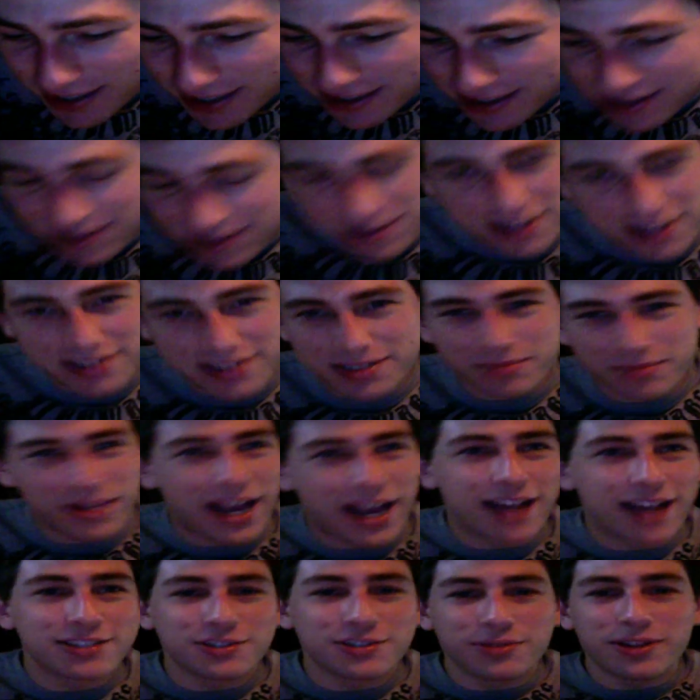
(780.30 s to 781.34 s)
it's like some
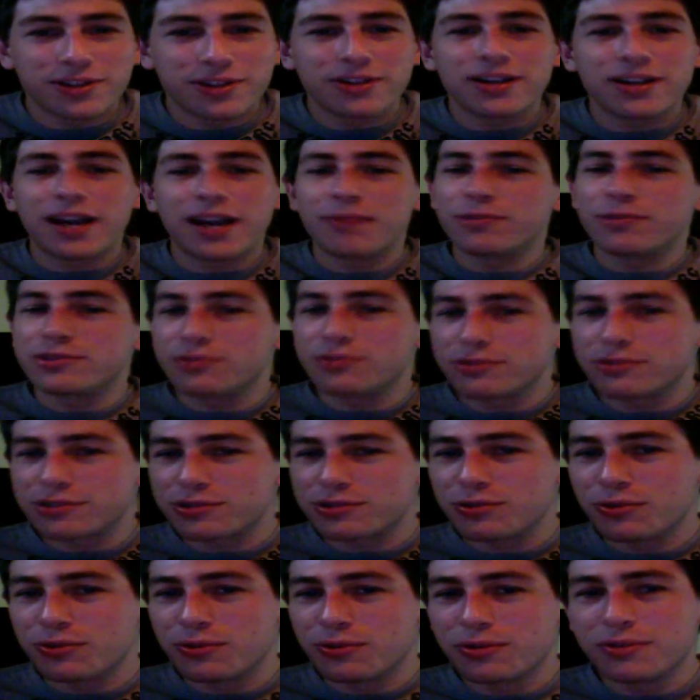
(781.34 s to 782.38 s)
Castle Wrecker game, which looks
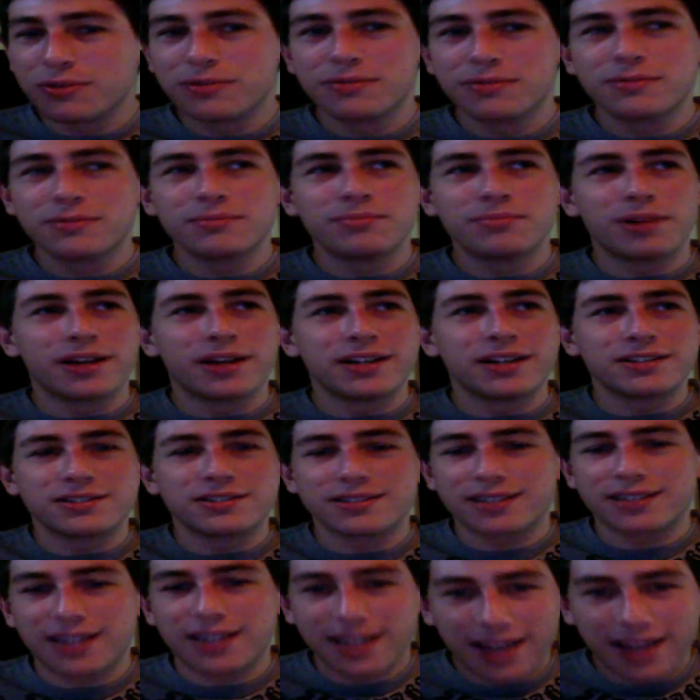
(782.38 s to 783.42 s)
cool, but it's
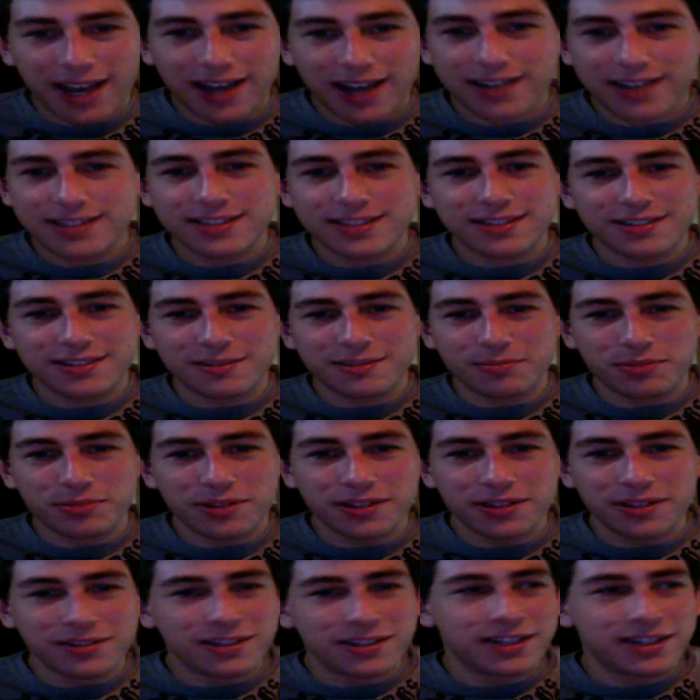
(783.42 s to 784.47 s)
Kinect
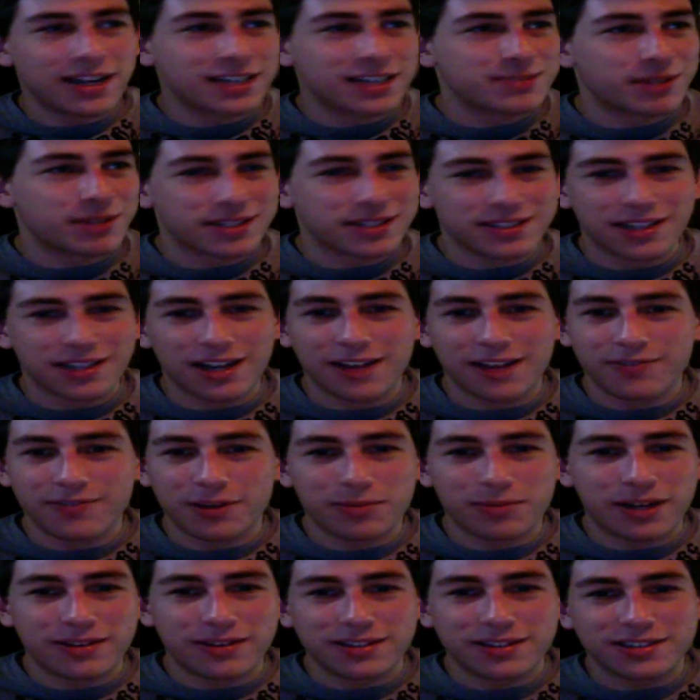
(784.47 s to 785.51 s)
completely, Xbox Live
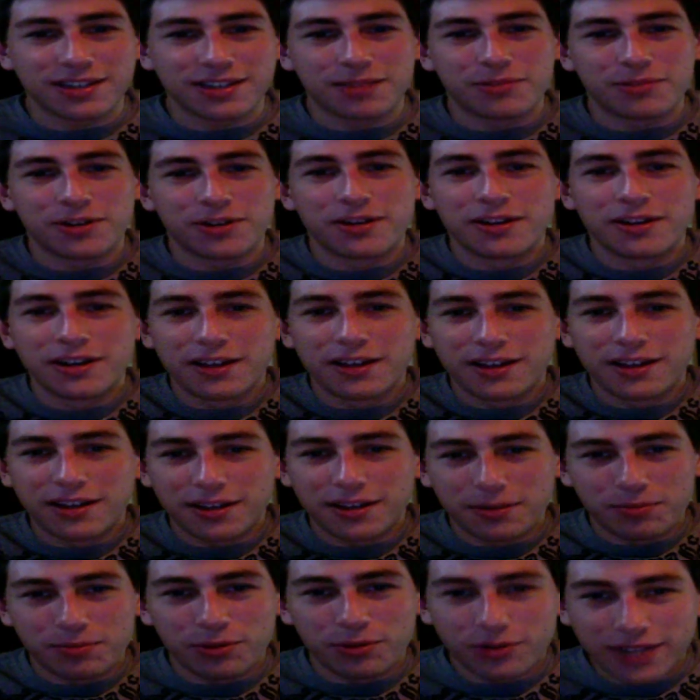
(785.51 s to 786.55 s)
coming out in the summer.
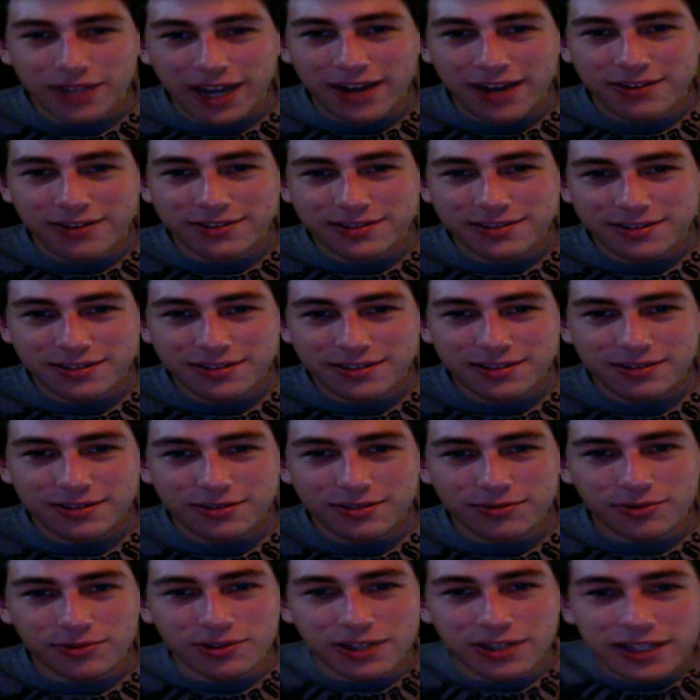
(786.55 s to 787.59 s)
Pull down,
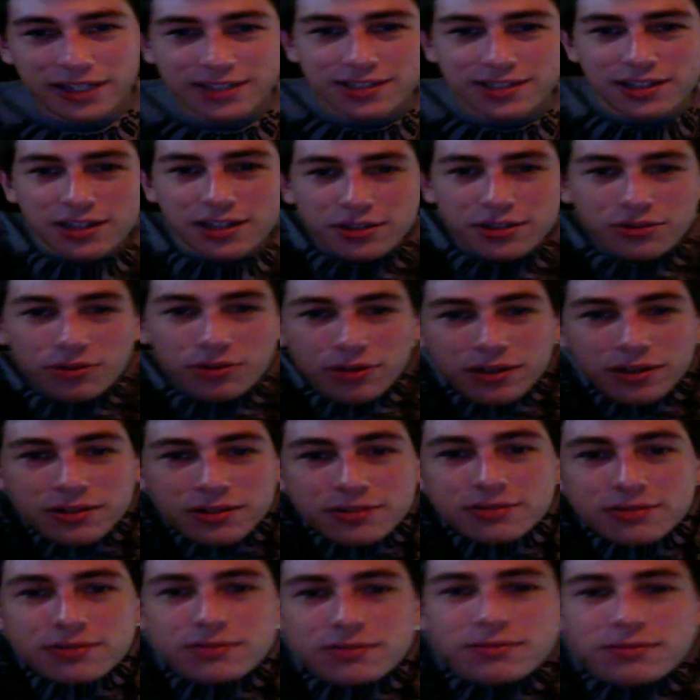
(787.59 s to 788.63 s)
release, and then you go like
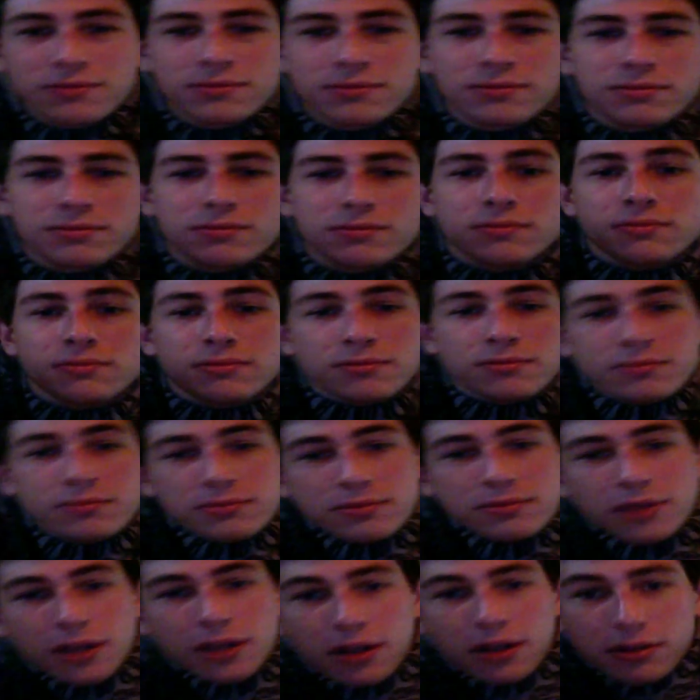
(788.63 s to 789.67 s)
this.
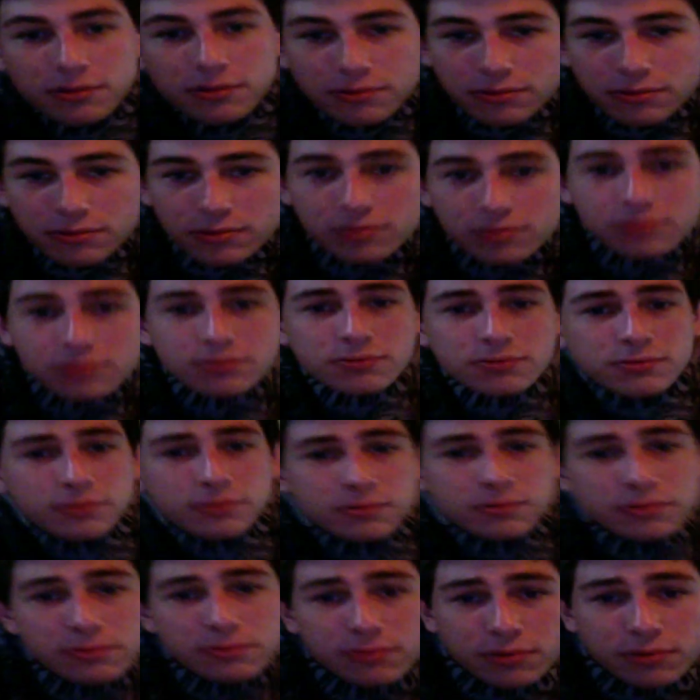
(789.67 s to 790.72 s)

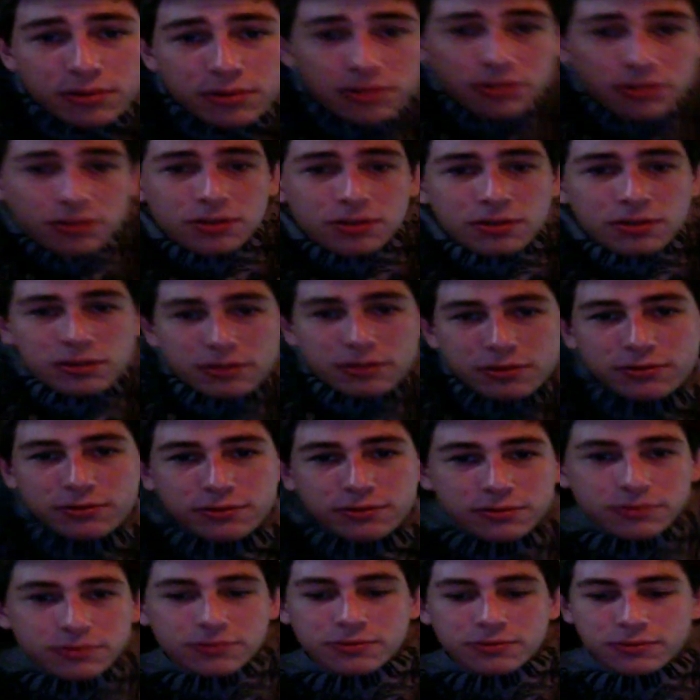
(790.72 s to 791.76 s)

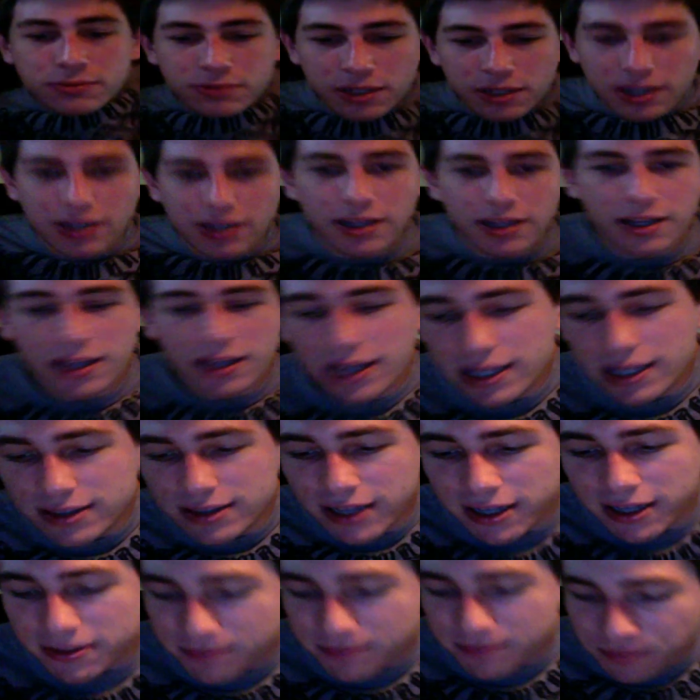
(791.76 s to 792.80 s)
And
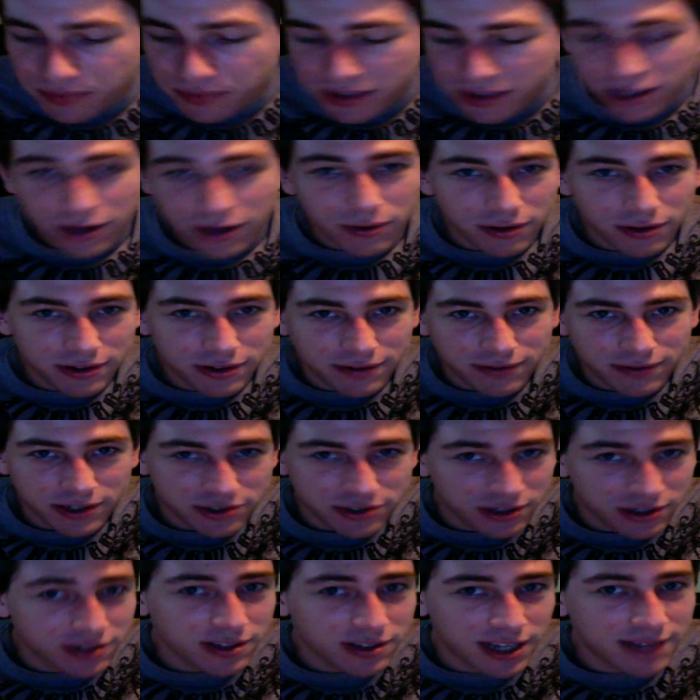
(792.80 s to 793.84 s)
then, all your friends are
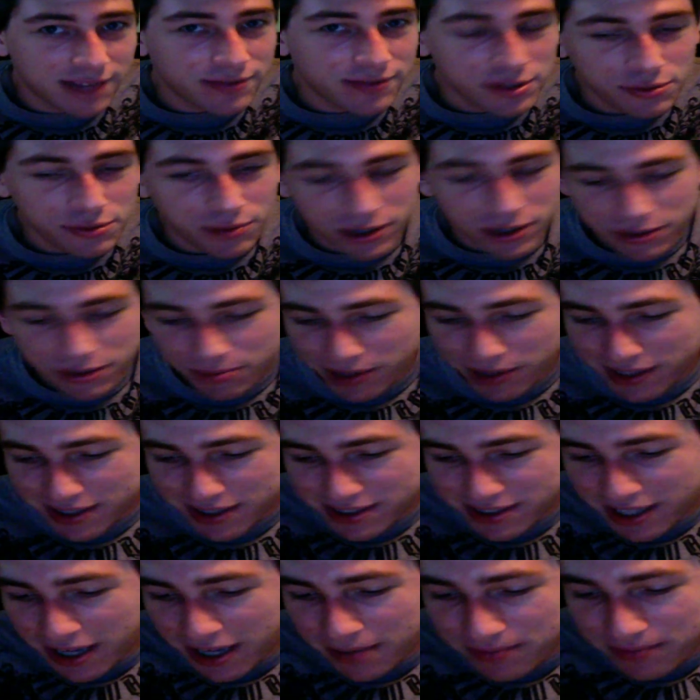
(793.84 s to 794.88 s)
going to laugh at you while you play this
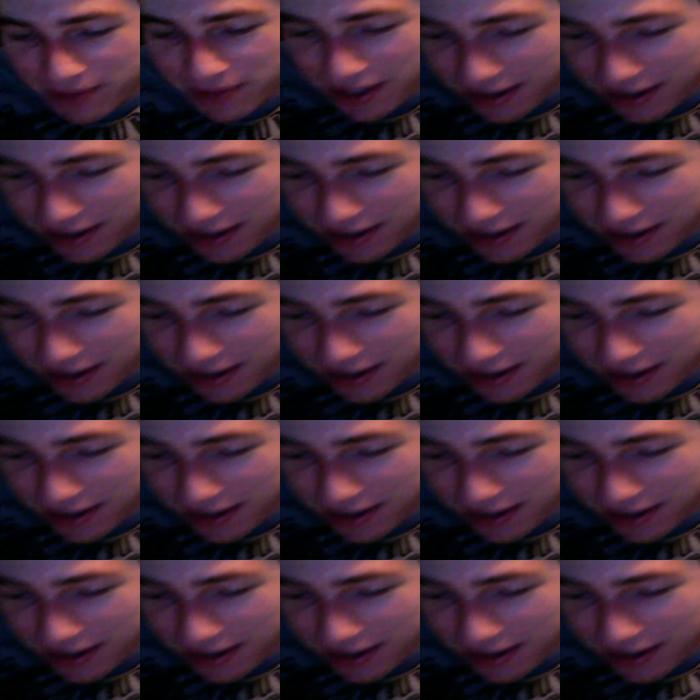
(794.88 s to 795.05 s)
game.